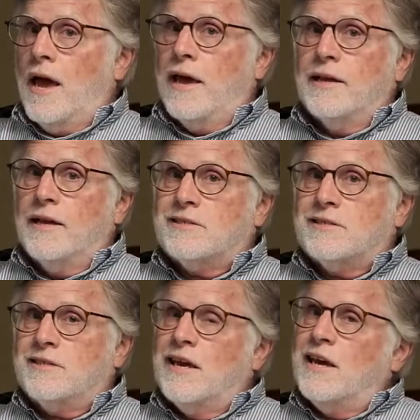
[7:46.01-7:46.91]
And
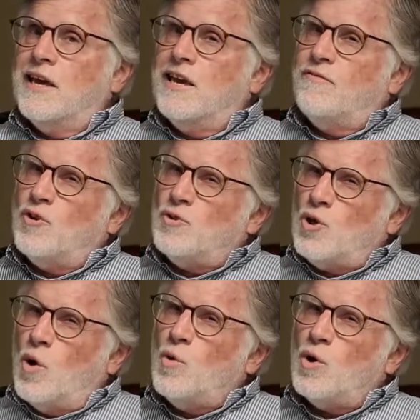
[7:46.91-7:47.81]
if you
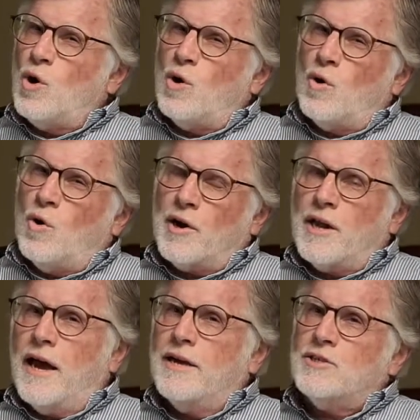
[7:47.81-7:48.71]
don't
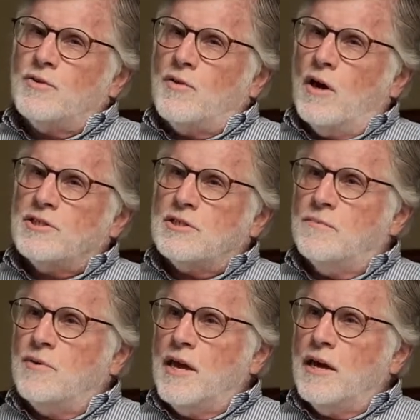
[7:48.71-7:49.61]
organize your thoughts to
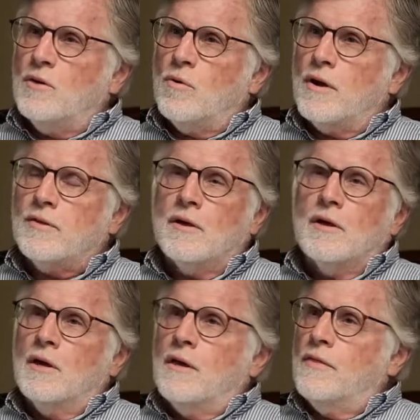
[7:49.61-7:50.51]
begin with,
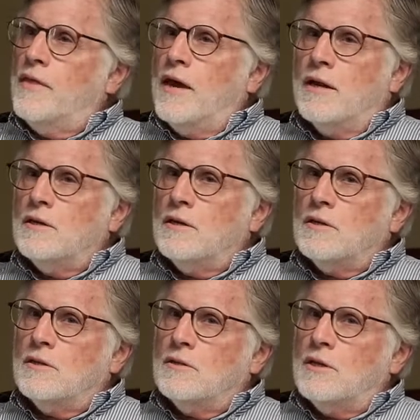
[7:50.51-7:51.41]
then
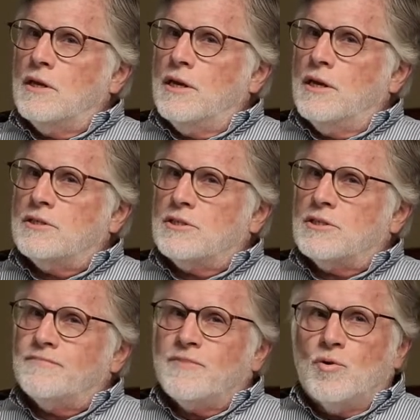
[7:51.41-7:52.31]

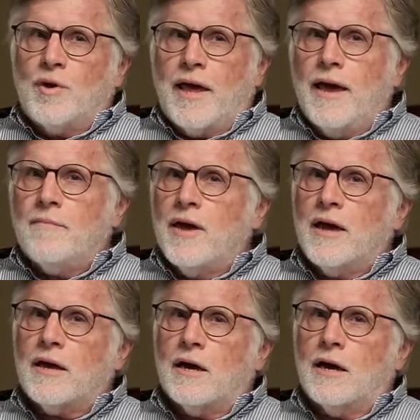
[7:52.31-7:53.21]
you can't
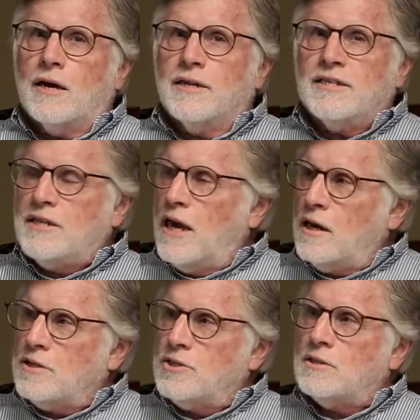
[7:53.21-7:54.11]
make an
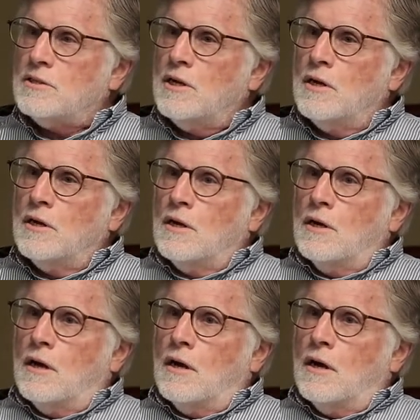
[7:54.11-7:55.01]
intelligent
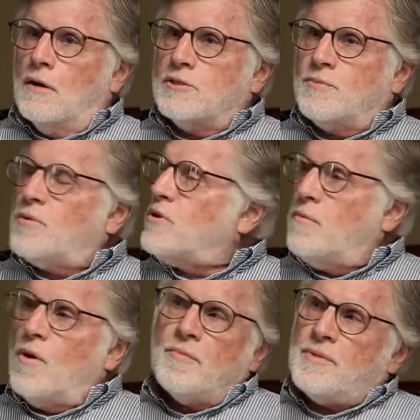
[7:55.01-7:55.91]

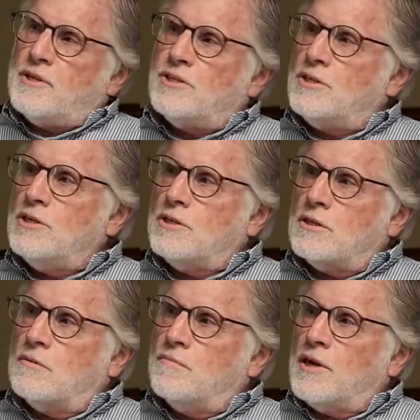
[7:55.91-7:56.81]
spur-of-the-moment
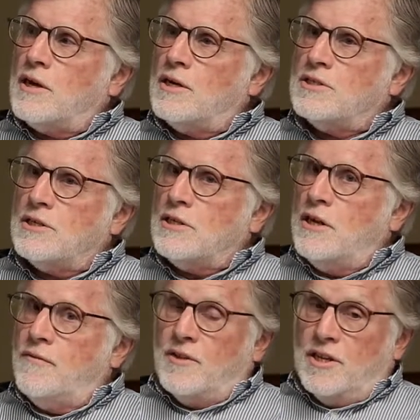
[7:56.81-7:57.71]
decision, because
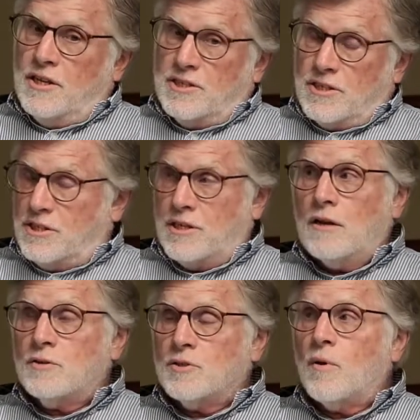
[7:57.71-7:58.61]
if it is a
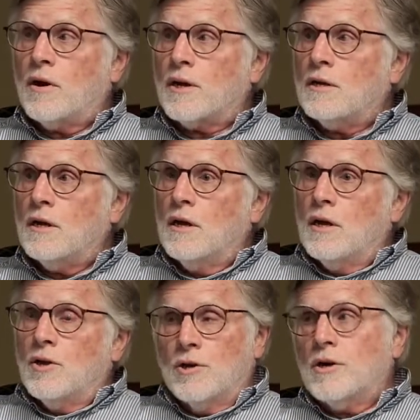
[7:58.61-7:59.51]
seller's market,
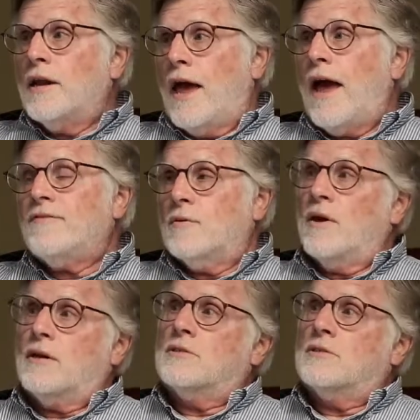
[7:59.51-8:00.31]
you're going to have to make